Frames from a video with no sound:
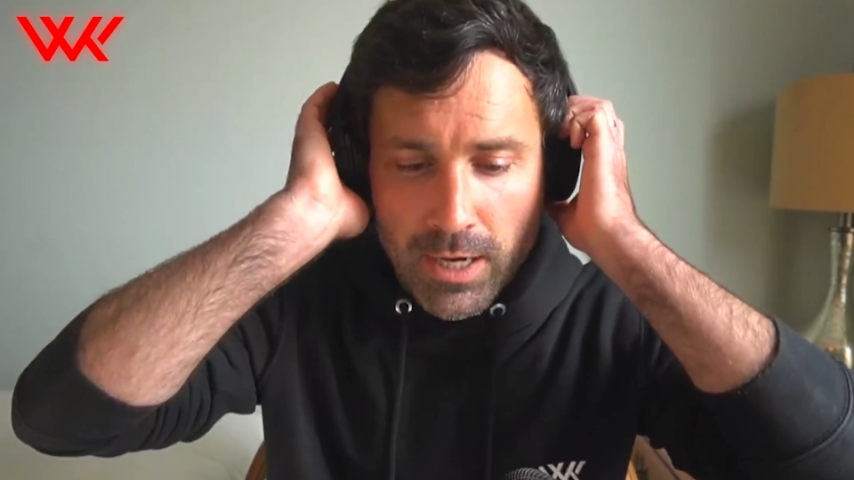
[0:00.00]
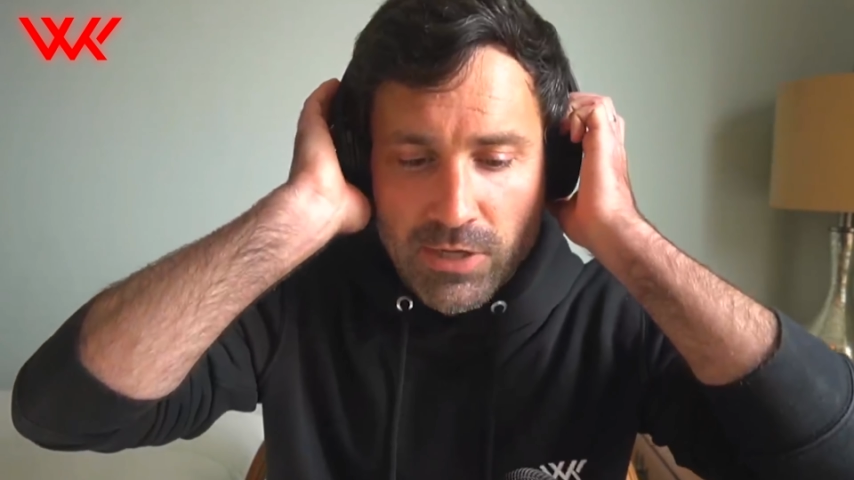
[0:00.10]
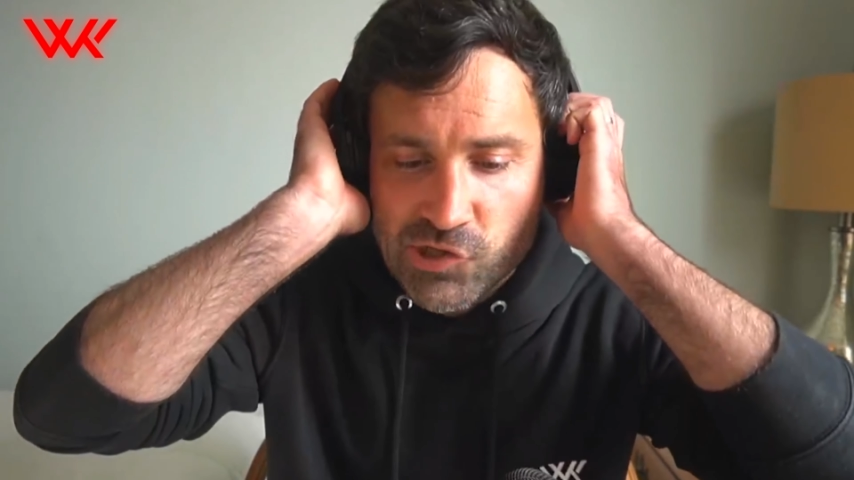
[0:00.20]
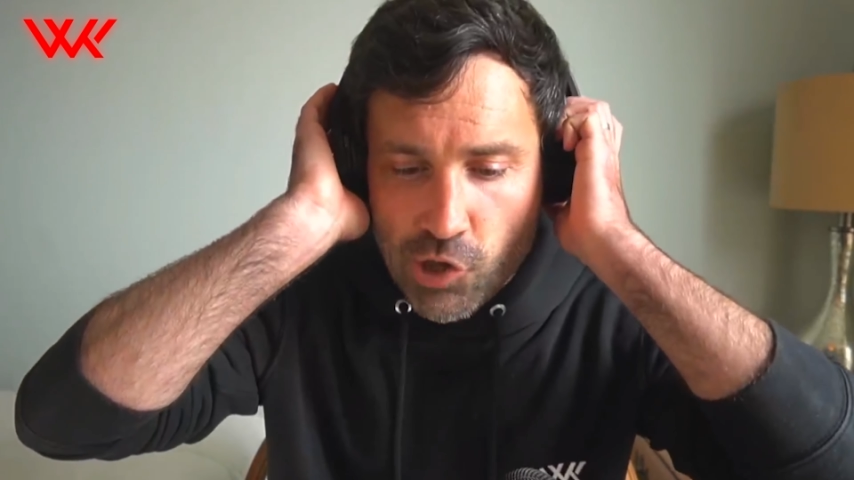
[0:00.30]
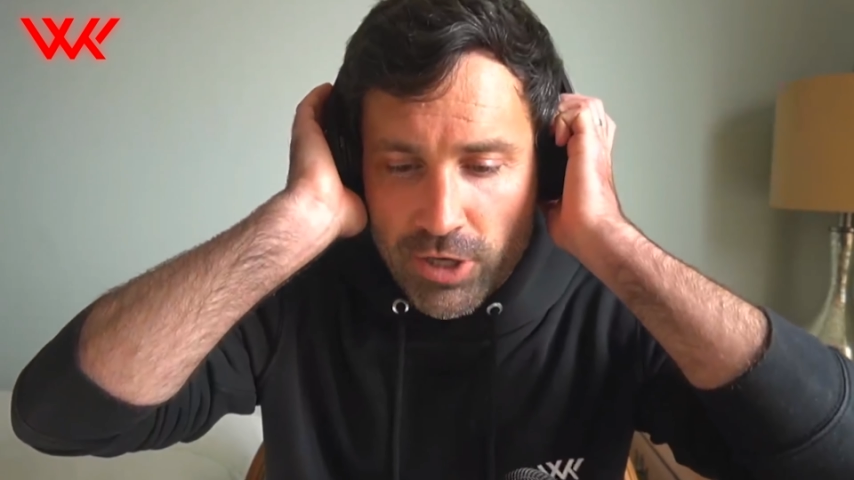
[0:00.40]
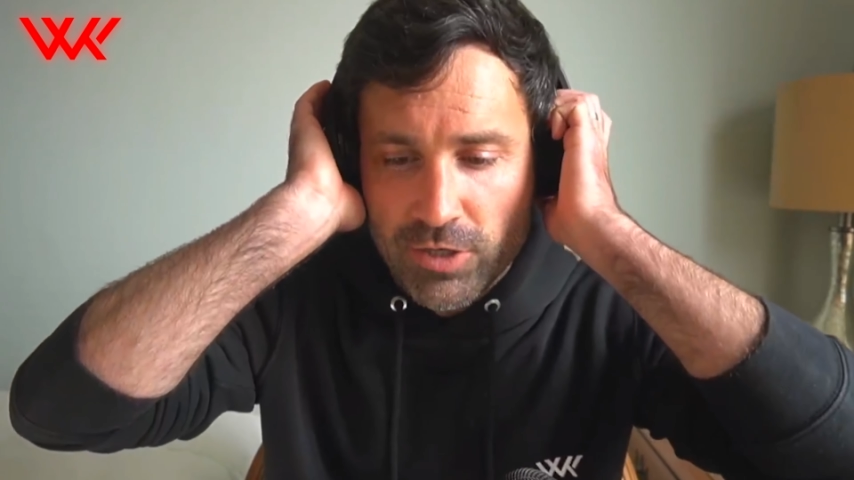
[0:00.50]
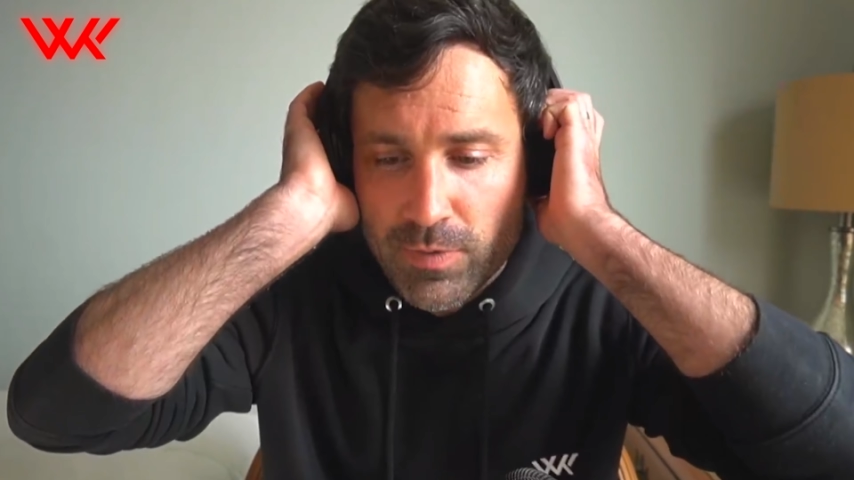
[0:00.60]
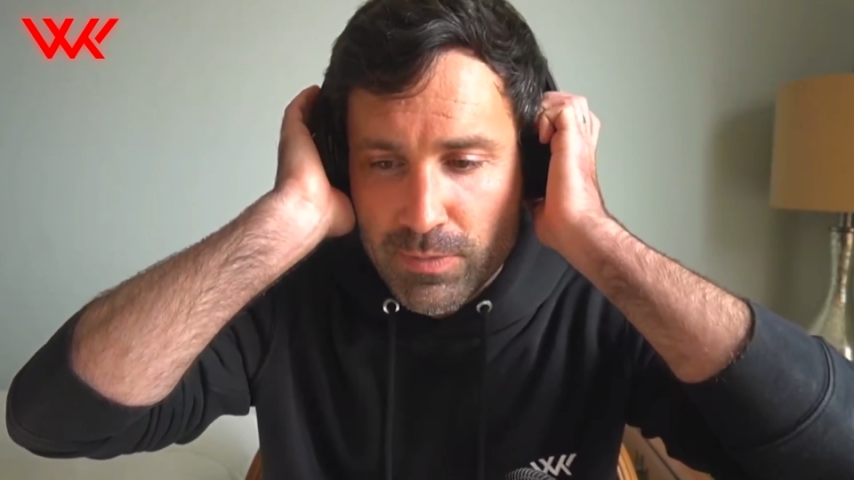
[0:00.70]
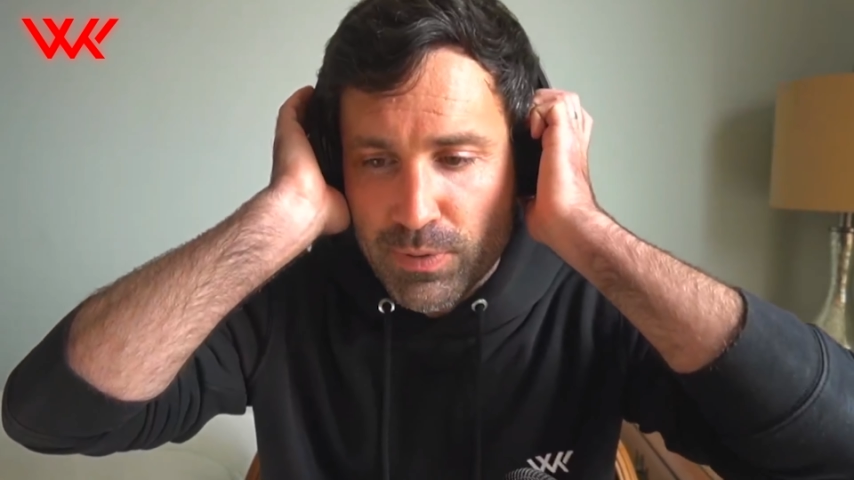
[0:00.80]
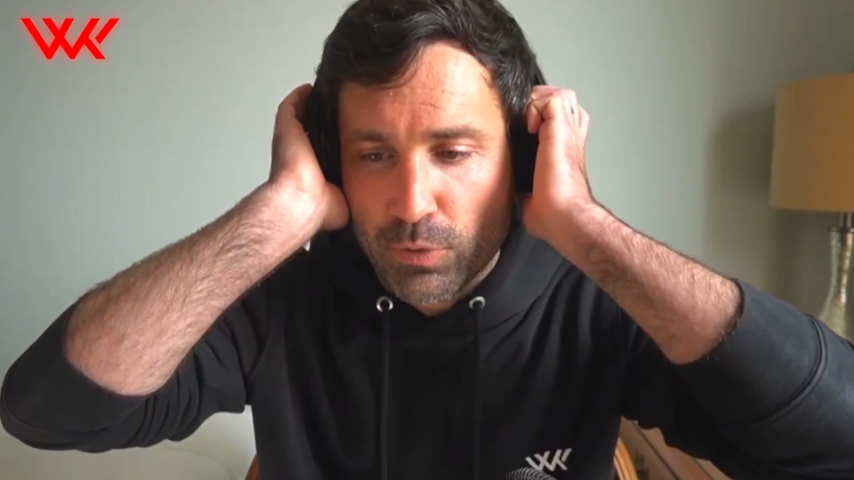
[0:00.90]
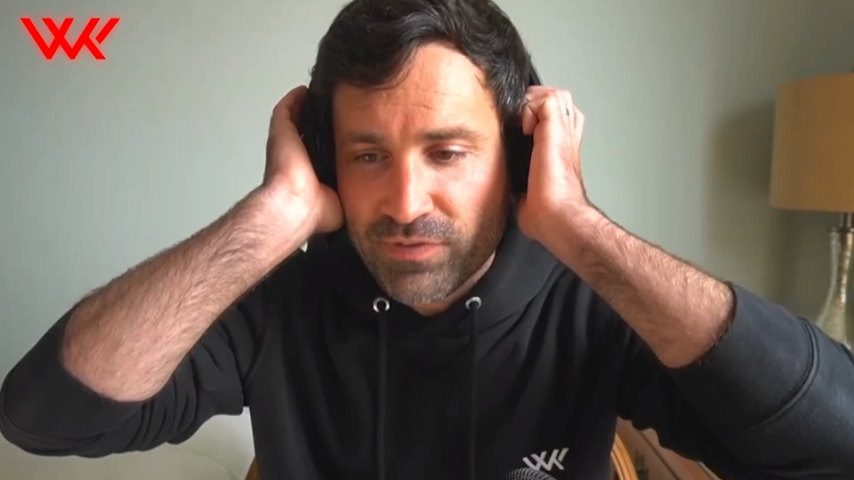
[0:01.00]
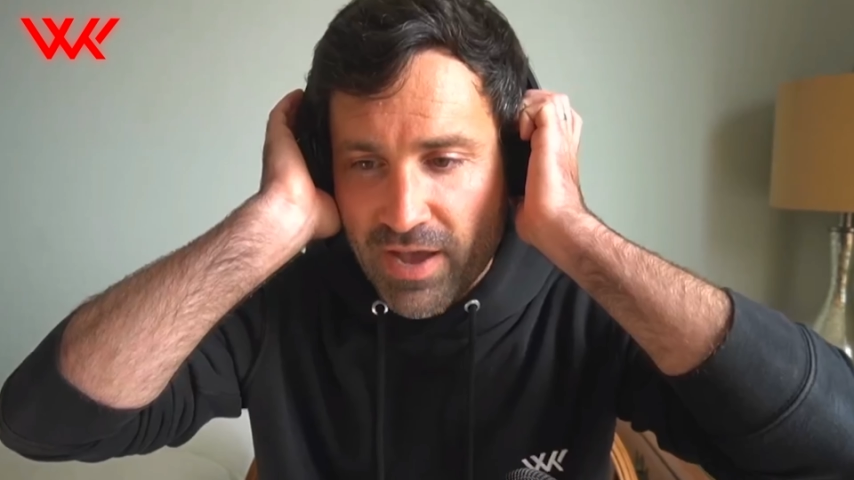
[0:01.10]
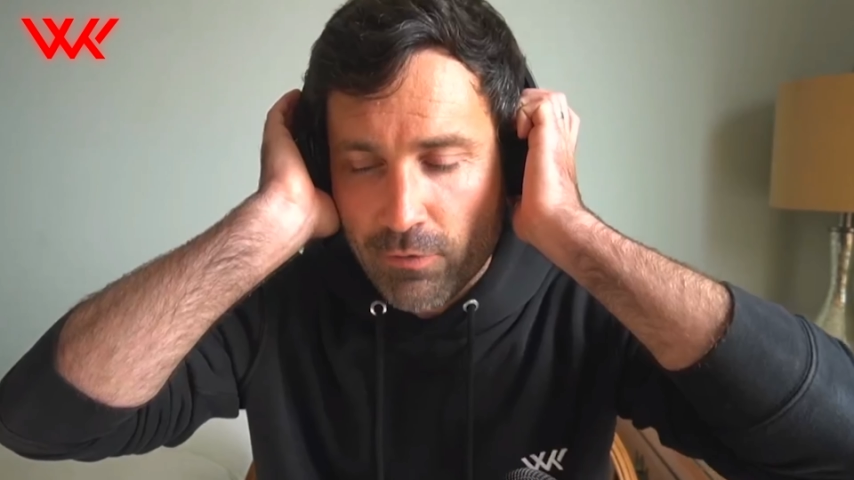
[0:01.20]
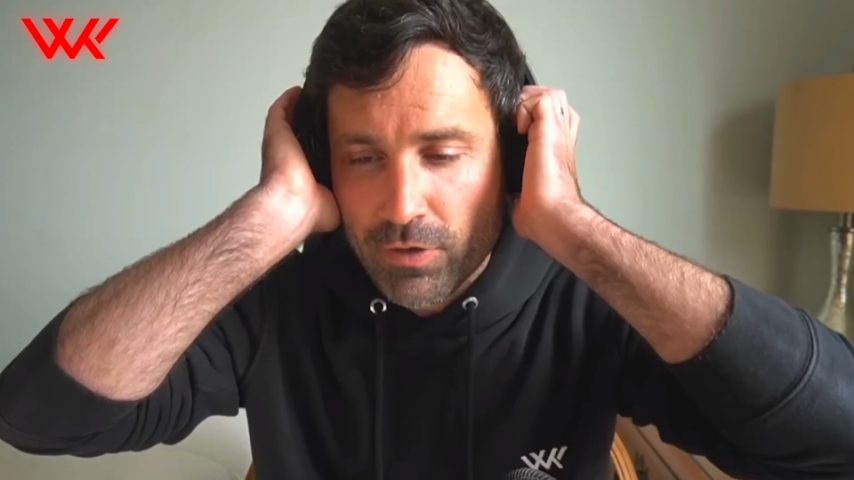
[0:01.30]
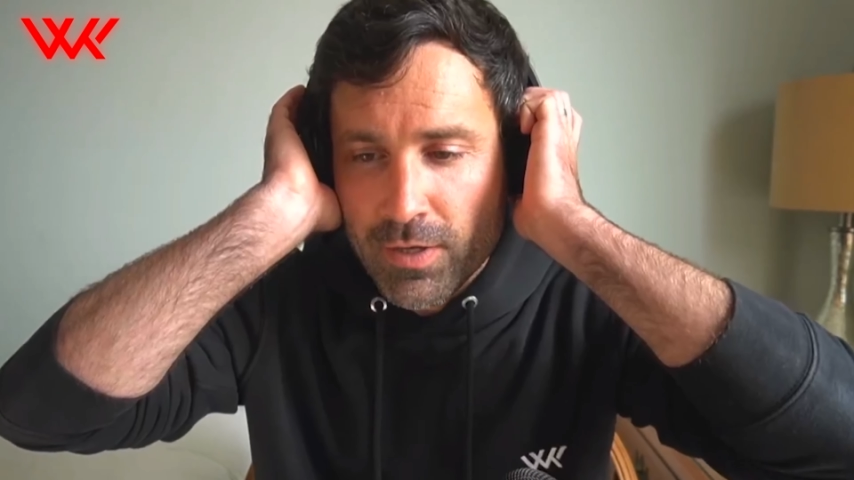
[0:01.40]
starting to be built
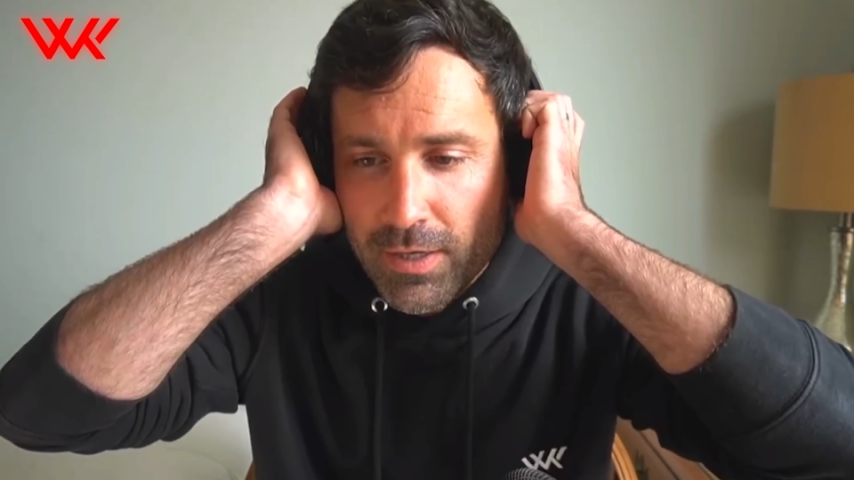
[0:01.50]
out